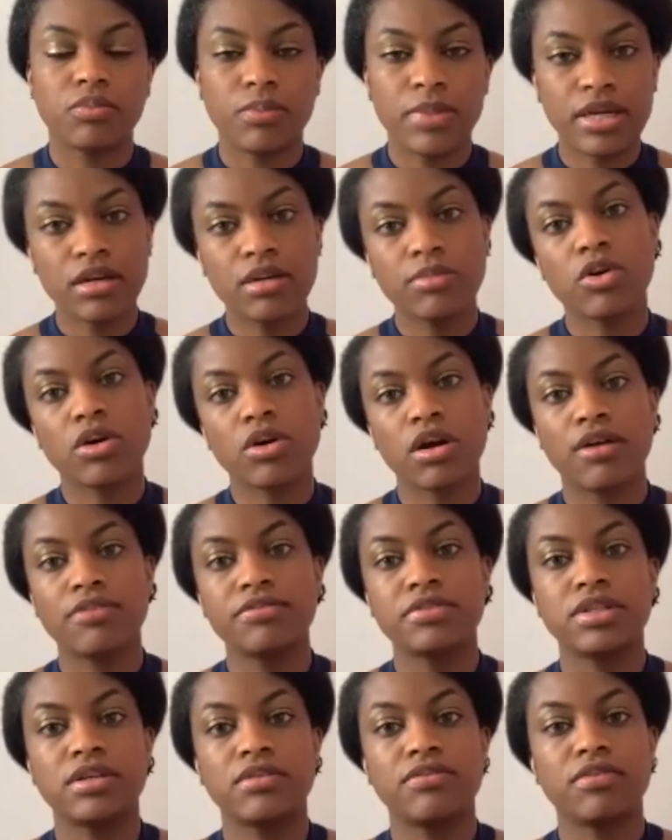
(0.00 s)
Men are more
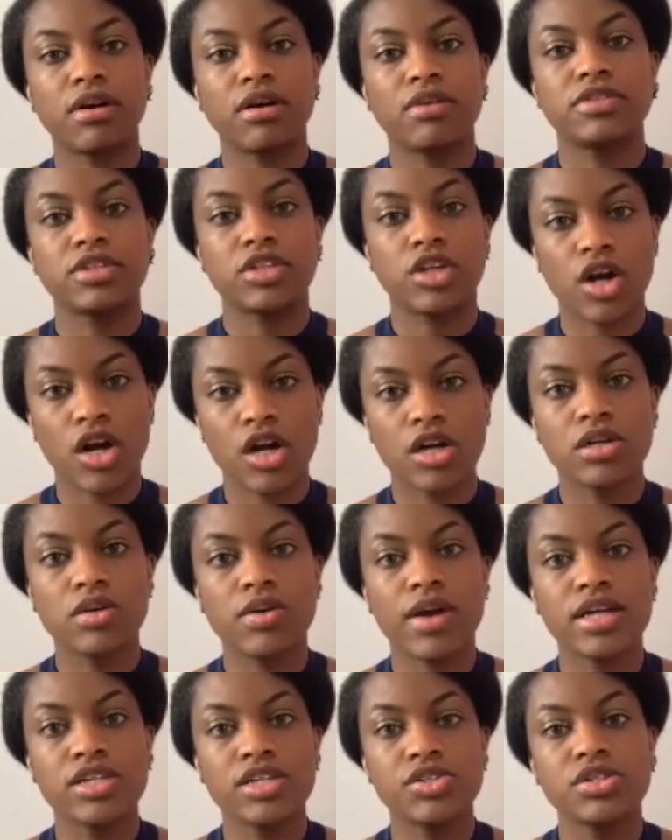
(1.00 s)
often involved in car
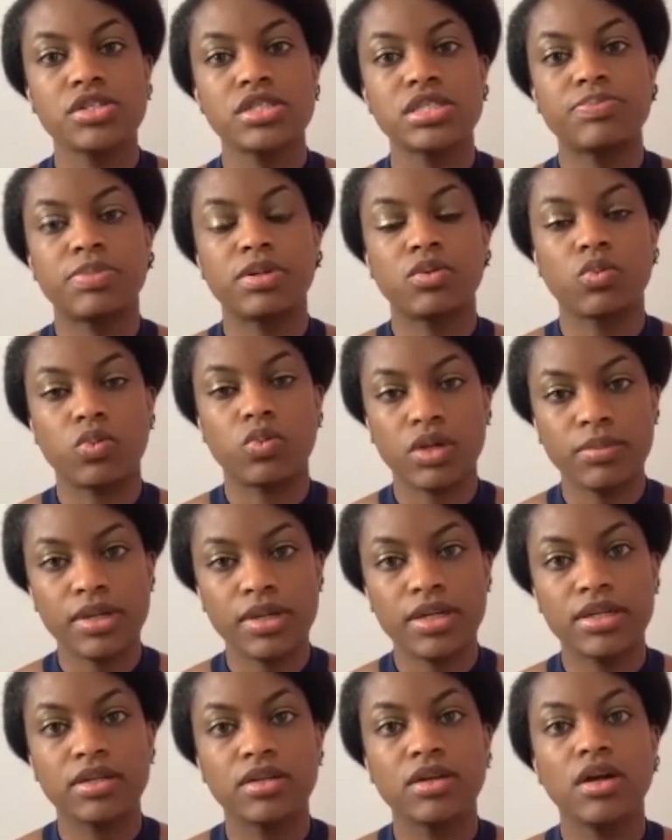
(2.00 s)
crashes, but
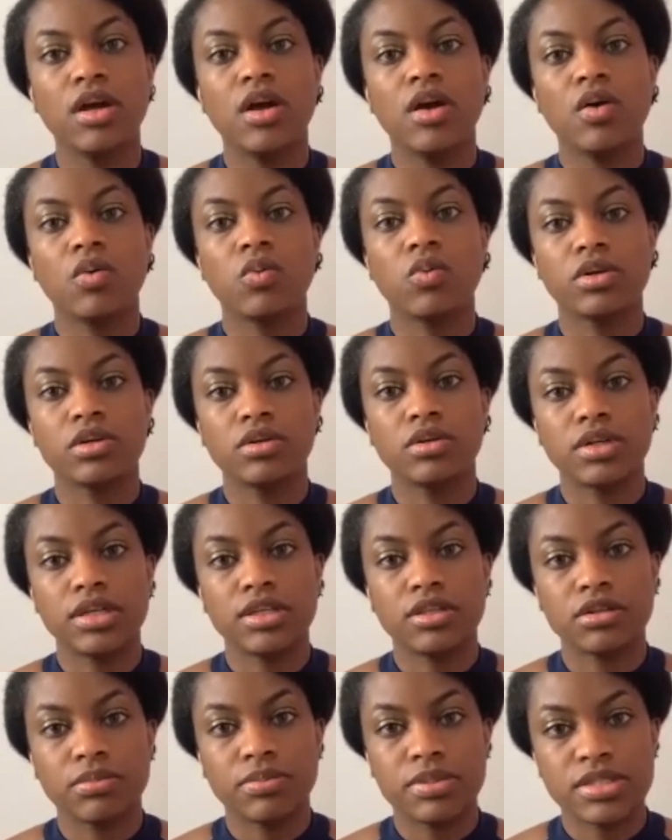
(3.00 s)
women will
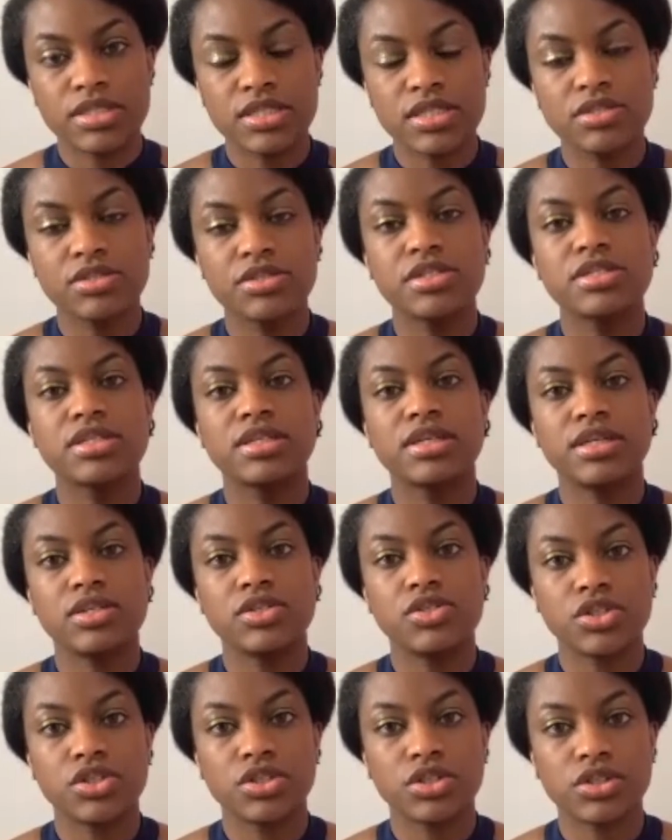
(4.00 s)
either be seriously
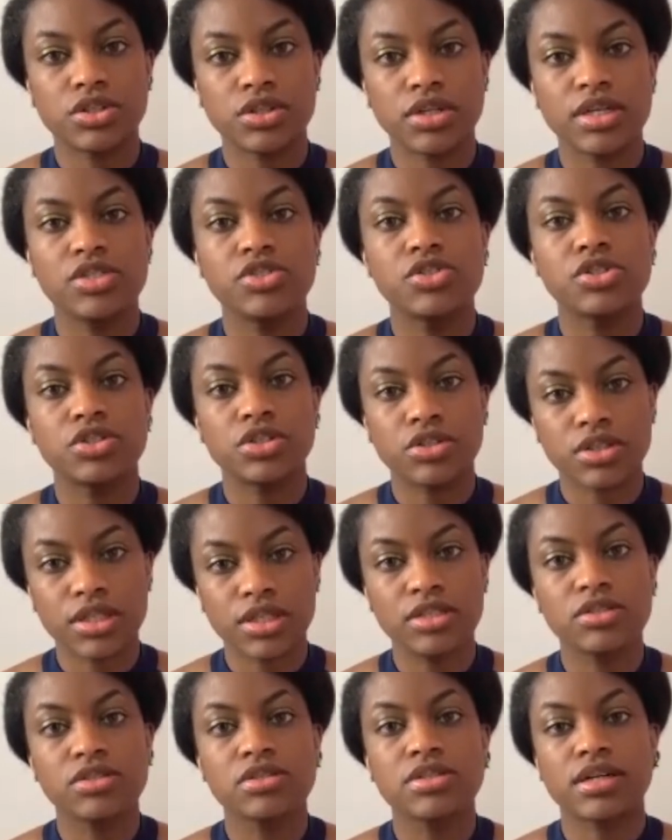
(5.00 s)
injured or
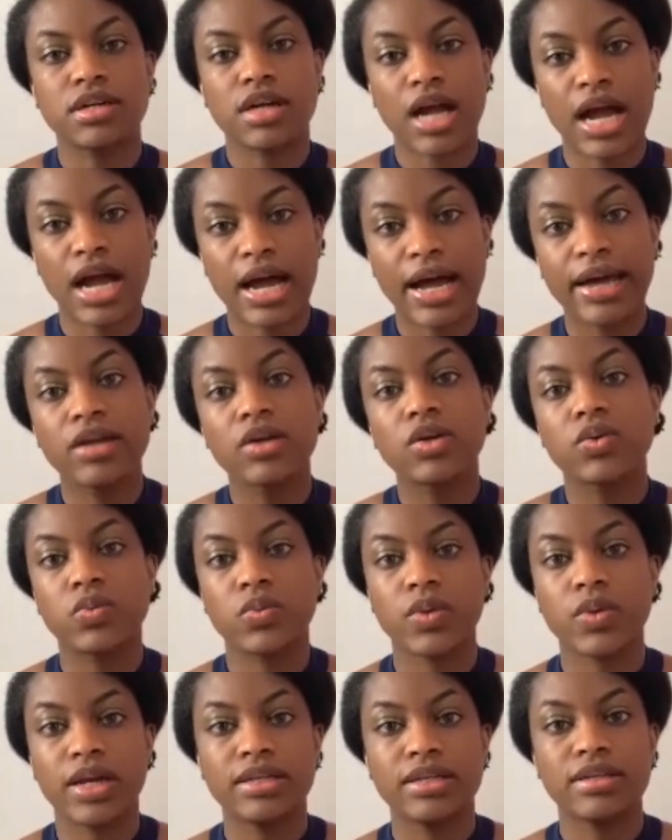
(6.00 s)
killed at a higher
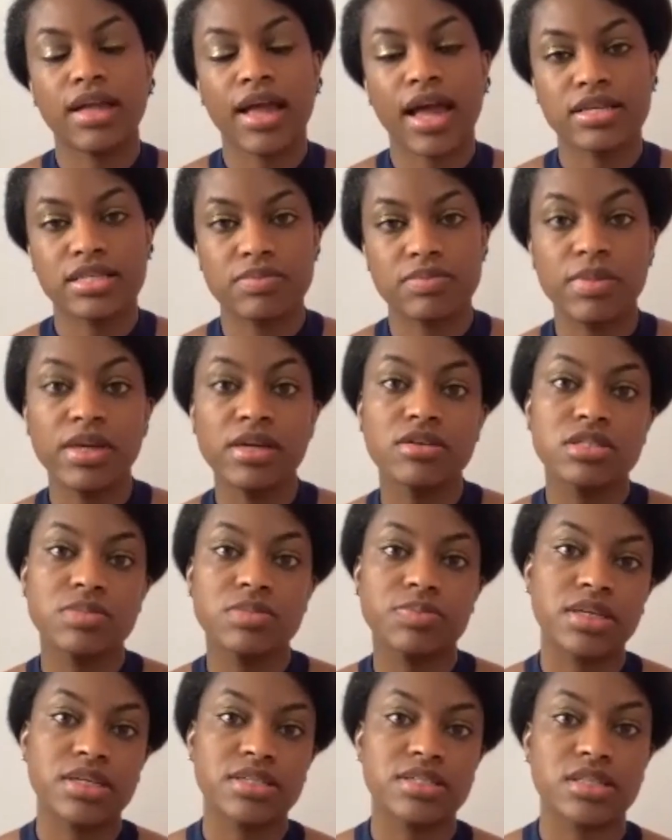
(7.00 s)
rate as males,
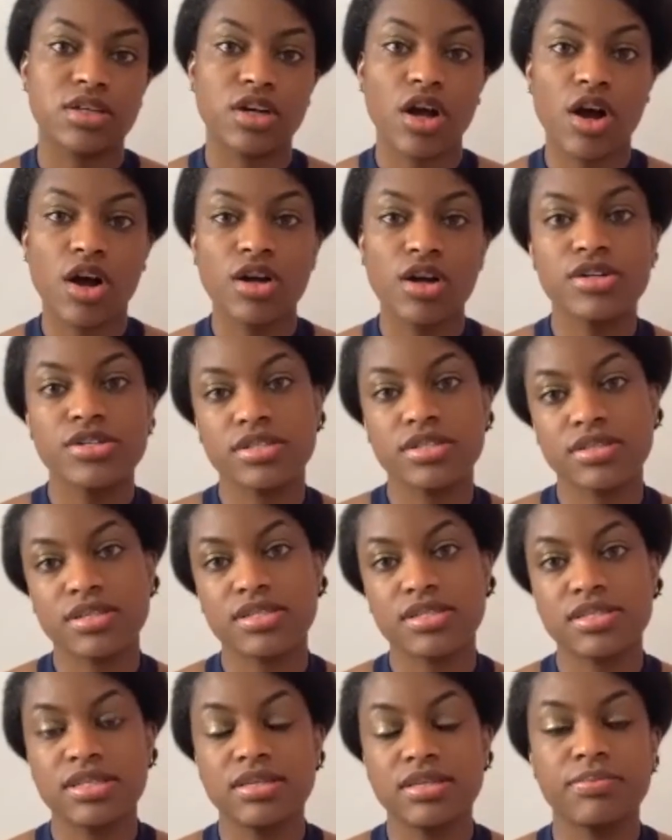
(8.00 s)
because the cars and the
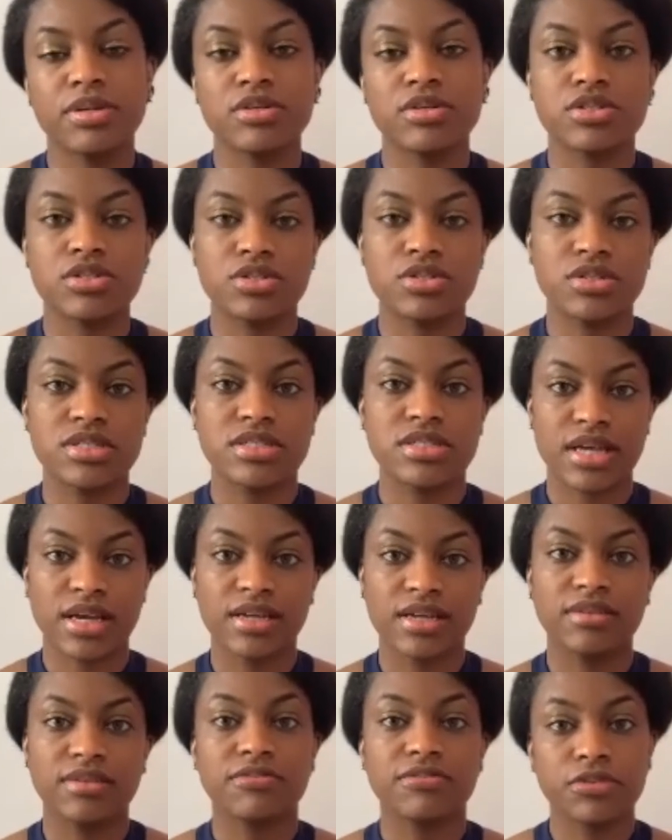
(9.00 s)
seat belts are
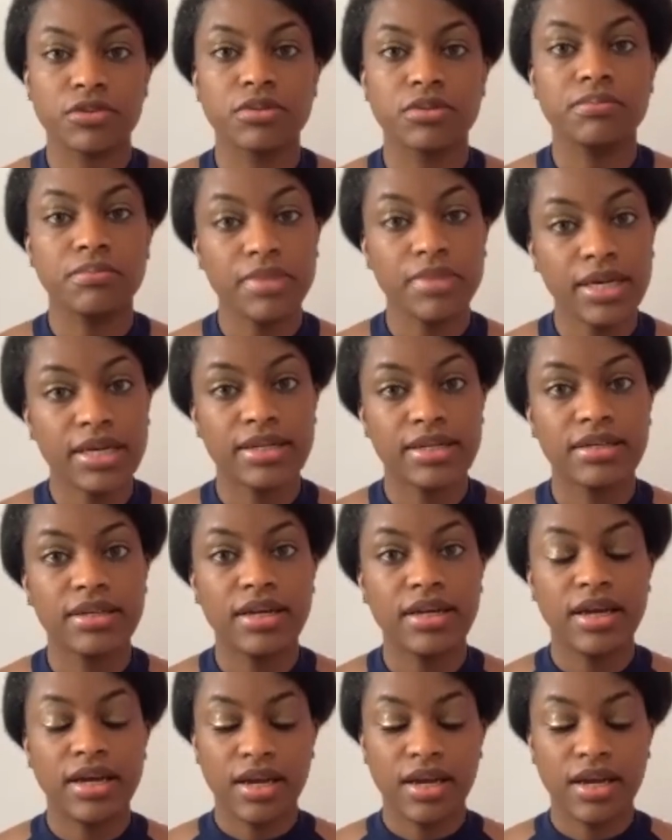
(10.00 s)
designed for men.